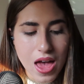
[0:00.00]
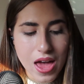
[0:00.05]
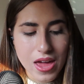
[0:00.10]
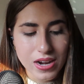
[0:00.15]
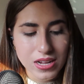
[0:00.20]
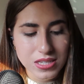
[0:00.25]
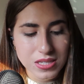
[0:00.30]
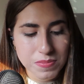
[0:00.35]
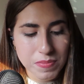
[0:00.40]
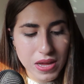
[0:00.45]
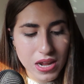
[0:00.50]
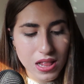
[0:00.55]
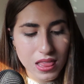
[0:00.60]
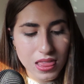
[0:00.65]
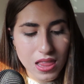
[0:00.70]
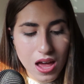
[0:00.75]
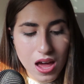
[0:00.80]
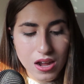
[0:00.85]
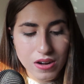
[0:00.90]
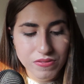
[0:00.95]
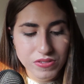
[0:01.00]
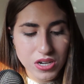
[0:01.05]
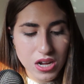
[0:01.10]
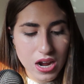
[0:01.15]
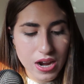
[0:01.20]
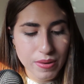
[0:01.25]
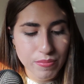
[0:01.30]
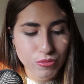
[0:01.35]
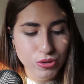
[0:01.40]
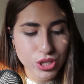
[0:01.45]
and had spent a lot of
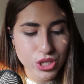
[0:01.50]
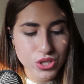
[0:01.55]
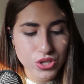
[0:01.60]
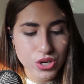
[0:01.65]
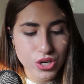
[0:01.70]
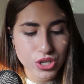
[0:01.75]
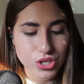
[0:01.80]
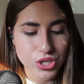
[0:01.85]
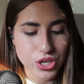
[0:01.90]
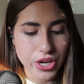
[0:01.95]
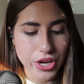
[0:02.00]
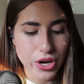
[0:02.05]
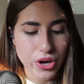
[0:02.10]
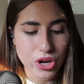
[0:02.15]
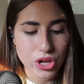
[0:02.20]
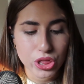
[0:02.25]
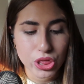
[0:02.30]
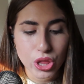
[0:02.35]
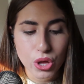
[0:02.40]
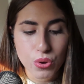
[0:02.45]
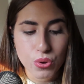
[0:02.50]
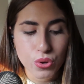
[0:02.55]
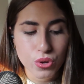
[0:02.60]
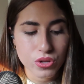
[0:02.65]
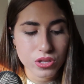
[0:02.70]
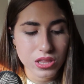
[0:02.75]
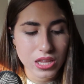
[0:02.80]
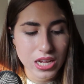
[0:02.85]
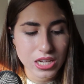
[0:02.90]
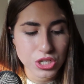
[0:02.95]
time researching her
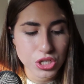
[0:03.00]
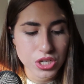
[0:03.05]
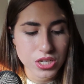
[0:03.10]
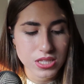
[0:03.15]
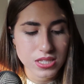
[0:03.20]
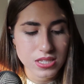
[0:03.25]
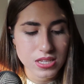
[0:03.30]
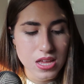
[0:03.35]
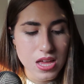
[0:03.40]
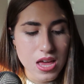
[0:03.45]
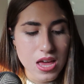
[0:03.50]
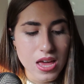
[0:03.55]
local legends,